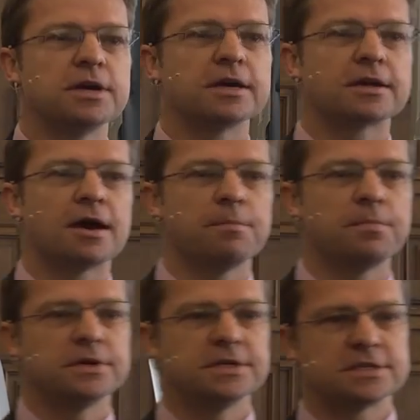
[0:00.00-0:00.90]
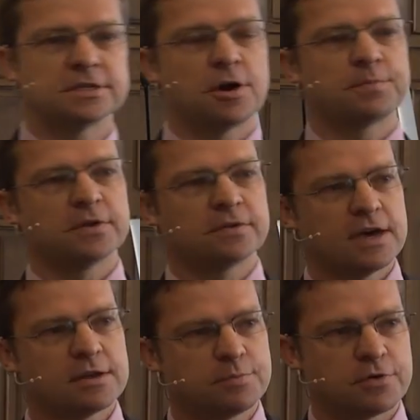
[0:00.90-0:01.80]
we get companies adopting
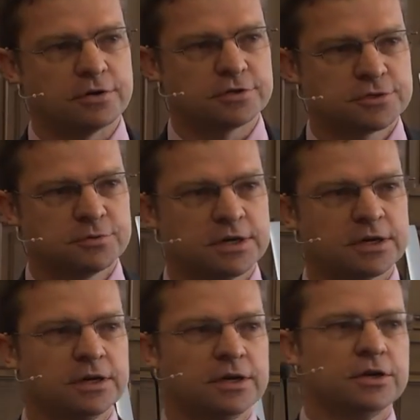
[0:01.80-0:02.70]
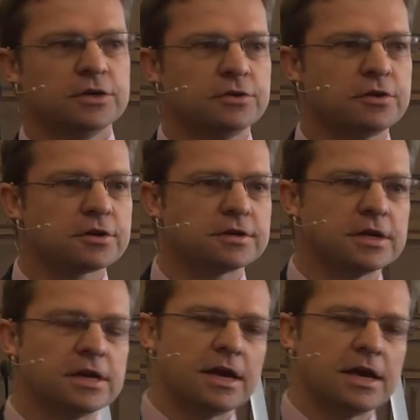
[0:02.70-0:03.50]
that approach, where you're not